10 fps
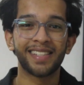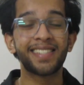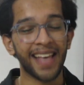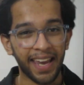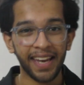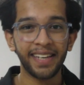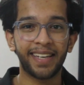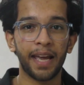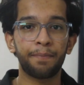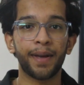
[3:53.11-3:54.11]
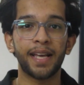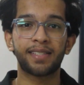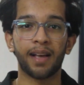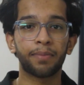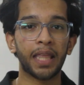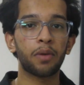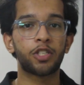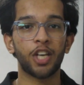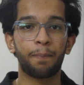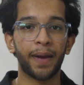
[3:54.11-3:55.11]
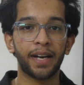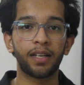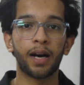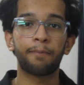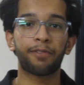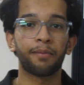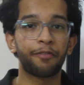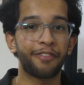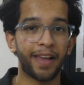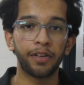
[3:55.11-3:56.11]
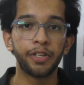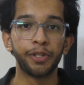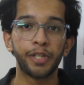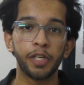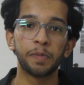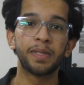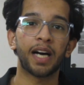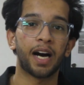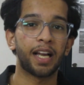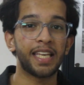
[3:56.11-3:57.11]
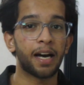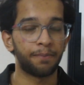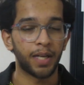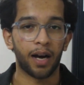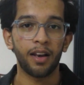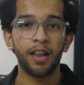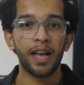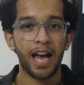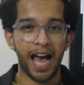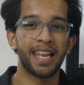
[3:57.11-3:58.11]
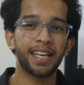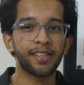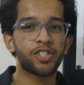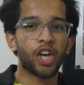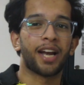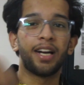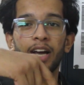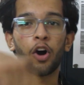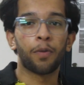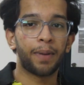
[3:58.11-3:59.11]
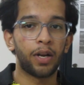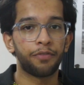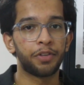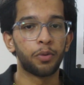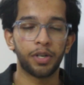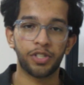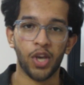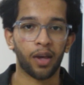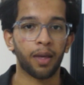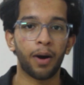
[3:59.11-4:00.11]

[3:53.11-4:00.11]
second tip is something which I picked up from a fellow YouTuber, Ali Abdal. I'll link his channel down below if you want to check him